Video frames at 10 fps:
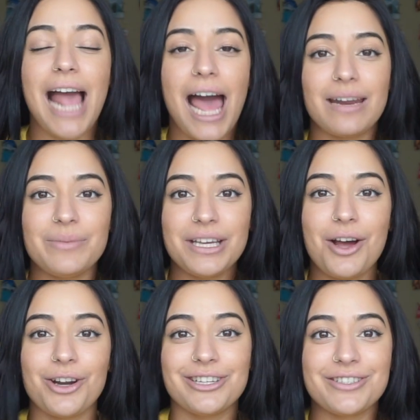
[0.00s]
adamant
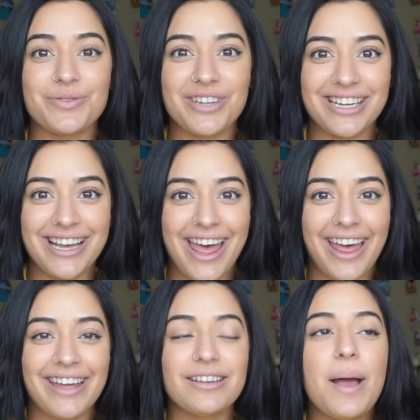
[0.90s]
on us reading
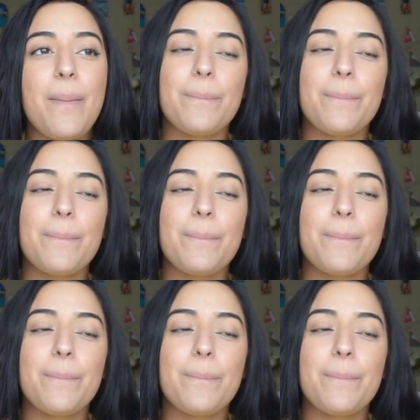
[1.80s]
ahead,